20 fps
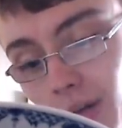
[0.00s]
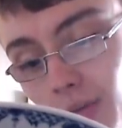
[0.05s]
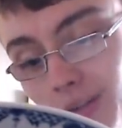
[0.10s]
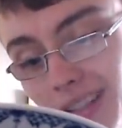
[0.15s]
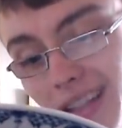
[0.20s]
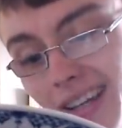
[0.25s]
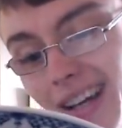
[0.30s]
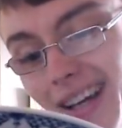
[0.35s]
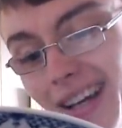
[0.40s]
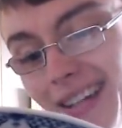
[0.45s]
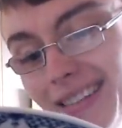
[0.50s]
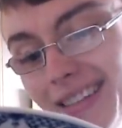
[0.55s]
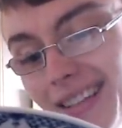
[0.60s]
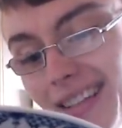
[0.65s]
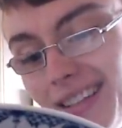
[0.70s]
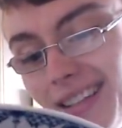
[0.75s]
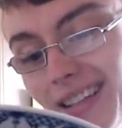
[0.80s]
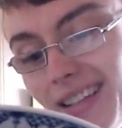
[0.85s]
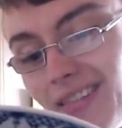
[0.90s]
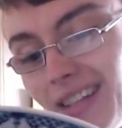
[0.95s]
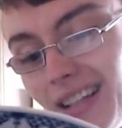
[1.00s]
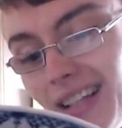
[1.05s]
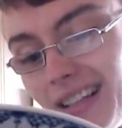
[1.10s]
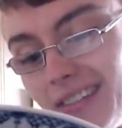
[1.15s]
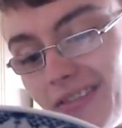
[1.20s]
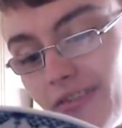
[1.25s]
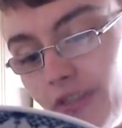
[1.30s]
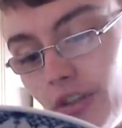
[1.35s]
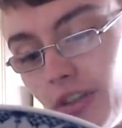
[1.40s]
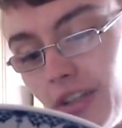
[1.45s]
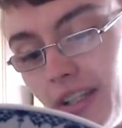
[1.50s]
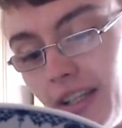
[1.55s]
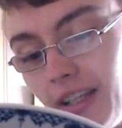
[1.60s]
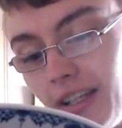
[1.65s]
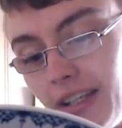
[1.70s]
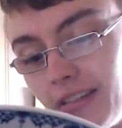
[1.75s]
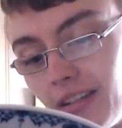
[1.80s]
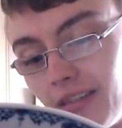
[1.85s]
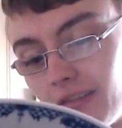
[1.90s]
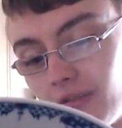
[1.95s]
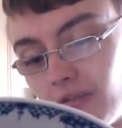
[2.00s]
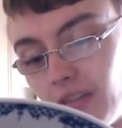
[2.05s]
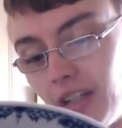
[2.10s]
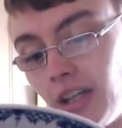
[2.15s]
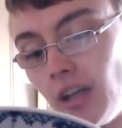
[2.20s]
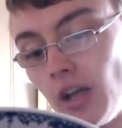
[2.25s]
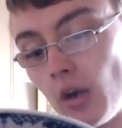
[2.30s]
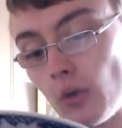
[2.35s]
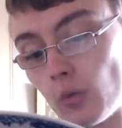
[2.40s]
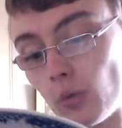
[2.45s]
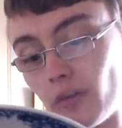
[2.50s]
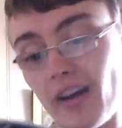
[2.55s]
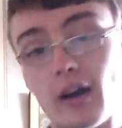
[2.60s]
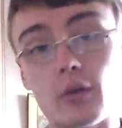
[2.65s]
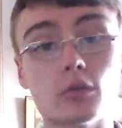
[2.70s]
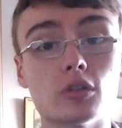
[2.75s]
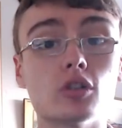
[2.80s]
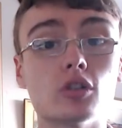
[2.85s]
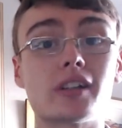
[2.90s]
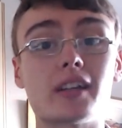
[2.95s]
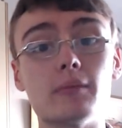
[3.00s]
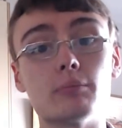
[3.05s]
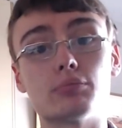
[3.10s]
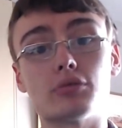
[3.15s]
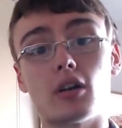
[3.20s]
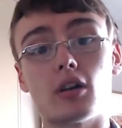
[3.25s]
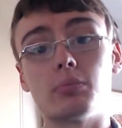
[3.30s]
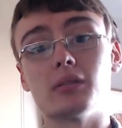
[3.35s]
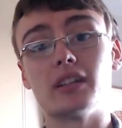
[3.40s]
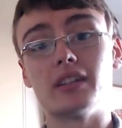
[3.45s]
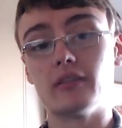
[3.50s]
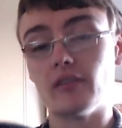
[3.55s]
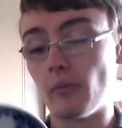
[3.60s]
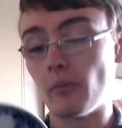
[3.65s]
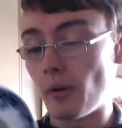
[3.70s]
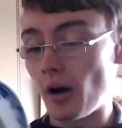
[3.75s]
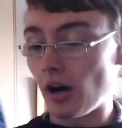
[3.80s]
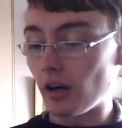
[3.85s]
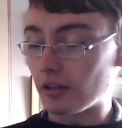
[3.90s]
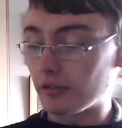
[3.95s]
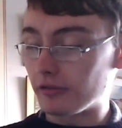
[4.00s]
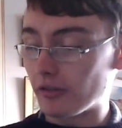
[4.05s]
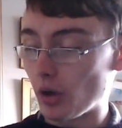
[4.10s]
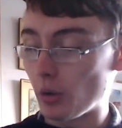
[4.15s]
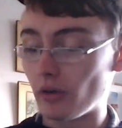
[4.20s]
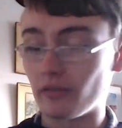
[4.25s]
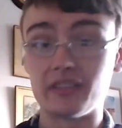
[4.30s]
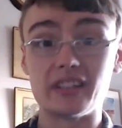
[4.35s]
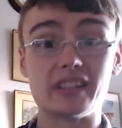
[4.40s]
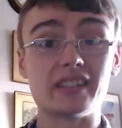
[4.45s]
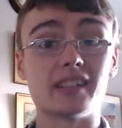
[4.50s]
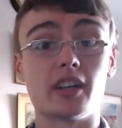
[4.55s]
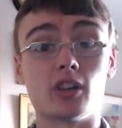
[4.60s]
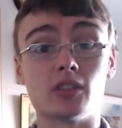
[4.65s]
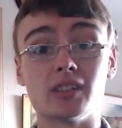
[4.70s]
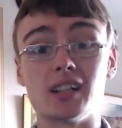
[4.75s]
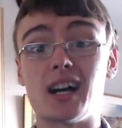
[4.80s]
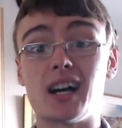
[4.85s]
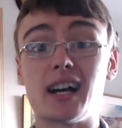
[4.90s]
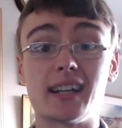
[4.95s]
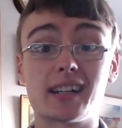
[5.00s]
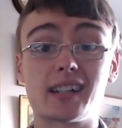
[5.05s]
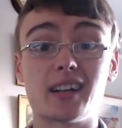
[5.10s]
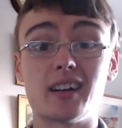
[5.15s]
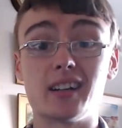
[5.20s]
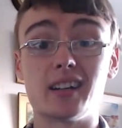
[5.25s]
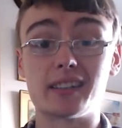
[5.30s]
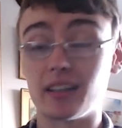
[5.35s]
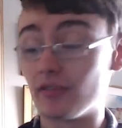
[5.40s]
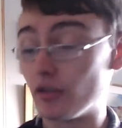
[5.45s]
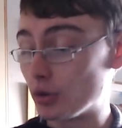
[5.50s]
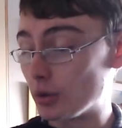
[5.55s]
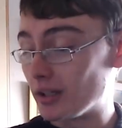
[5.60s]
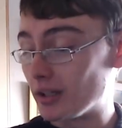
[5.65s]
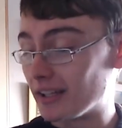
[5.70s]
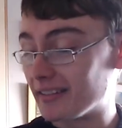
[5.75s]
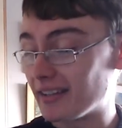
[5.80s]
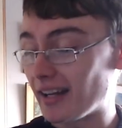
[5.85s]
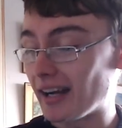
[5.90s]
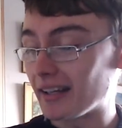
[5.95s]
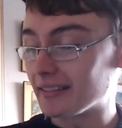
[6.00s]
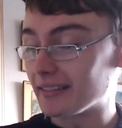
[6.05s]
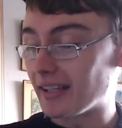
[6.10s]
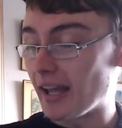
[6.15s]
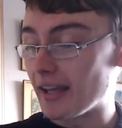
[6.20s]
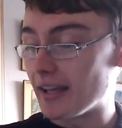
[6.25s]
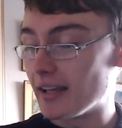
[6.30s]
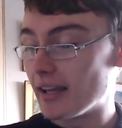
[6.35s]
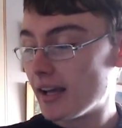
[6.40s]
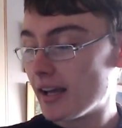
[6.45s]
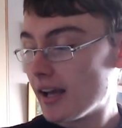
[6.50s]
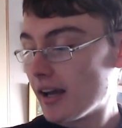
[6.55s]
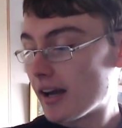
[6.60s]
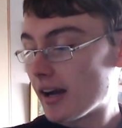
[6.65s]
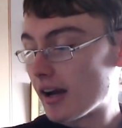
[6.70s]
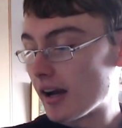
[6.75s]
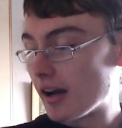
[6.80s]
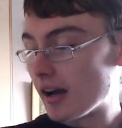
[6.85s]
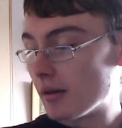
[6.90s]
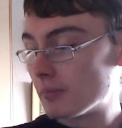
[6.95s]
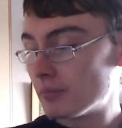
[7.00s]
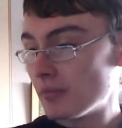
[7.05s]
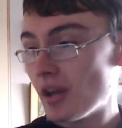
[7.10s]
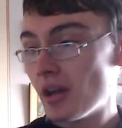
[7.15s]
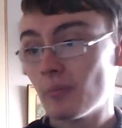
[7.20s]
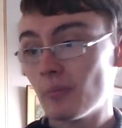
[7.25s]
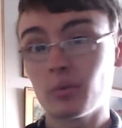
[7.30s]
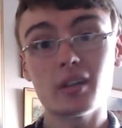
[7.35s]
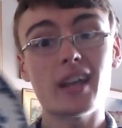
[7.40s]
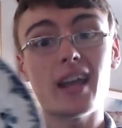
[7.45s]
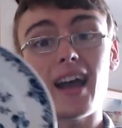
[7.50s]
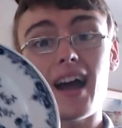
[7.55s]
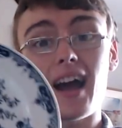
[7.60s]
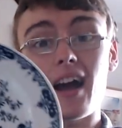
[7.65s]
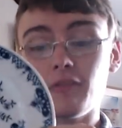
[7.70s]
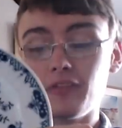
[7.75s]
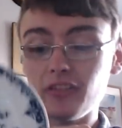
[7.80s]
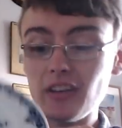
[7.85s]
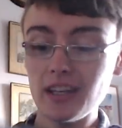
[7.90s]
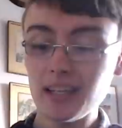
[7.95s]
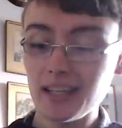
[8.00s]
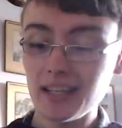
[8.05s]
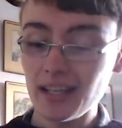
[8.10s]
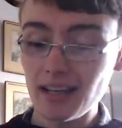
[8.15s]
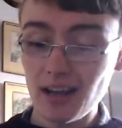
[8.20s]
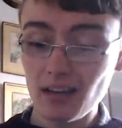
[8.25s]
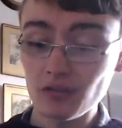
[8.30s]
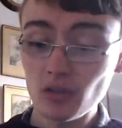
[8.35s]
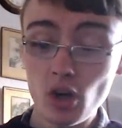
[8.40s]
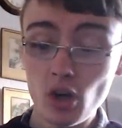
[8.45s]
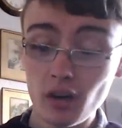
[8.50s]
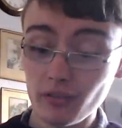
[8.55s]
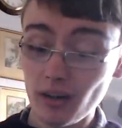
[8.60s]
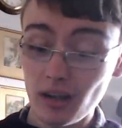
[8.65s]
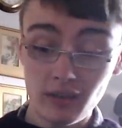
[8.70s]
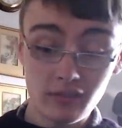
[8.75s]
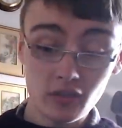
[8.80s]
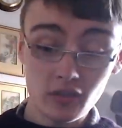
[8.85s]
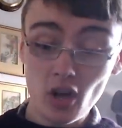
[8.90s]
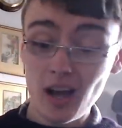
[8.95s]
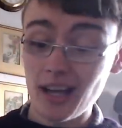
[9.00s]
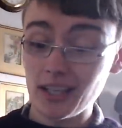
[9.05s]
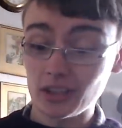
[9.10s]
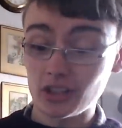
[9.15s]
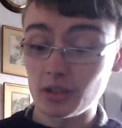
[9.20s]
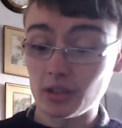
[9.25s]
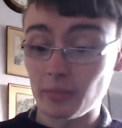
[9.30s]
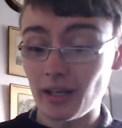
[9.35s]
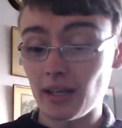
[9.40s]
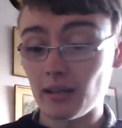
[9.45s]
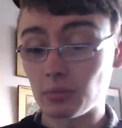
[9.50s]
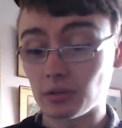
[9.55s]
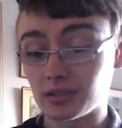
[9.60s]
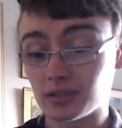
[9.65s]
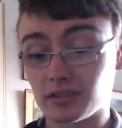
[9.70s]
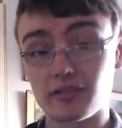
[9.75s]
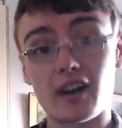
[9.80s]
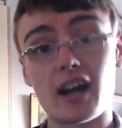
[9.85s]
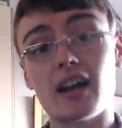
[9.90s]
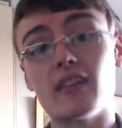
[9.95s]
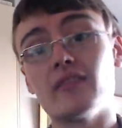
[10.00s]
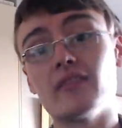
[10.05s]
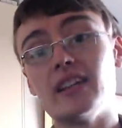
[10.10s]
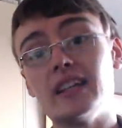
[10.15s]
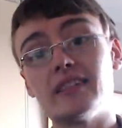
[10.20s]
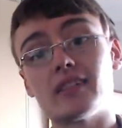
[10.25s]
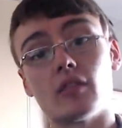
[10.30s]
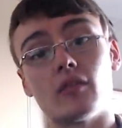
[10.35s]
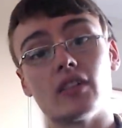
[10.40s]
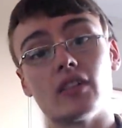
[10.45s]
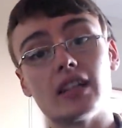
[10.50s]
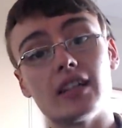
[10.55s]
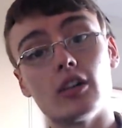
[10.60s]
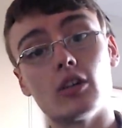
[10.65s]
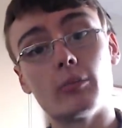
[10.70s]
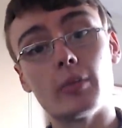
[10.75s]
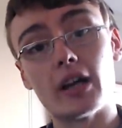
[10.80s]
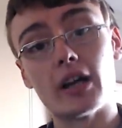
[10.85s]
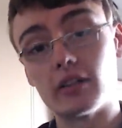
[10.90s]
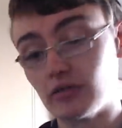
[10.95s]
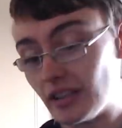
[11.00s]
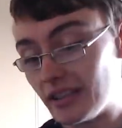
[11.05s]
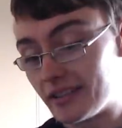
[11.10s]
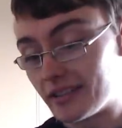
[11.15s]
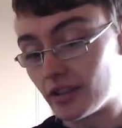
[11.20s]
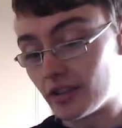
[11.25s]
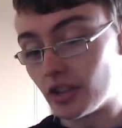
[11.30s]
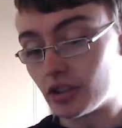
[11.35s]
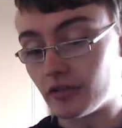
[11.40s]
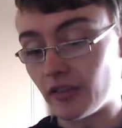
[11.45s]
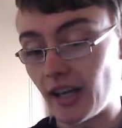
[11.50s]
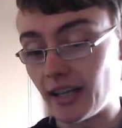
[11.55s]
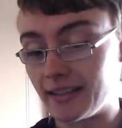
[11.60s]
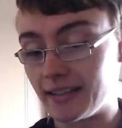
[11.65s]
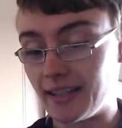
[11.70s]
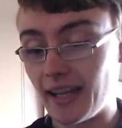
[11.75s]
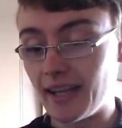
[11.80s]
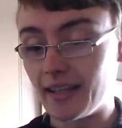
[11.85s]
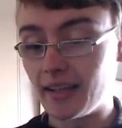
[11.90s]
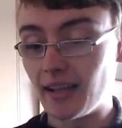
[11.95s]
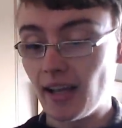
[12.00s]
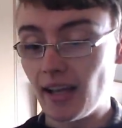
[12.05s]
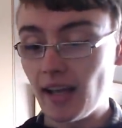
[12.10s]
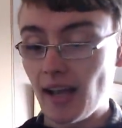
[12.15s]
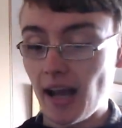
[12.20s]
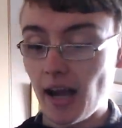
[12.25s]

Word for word: I would, yeah, I'd say like the last 30 years or something. Without looking properly at the mark, though, obviously online, I can't give you an exact date. Um, but yeah, I'm thinking I've not I've not actually been able to find these on the little bit of research that I did.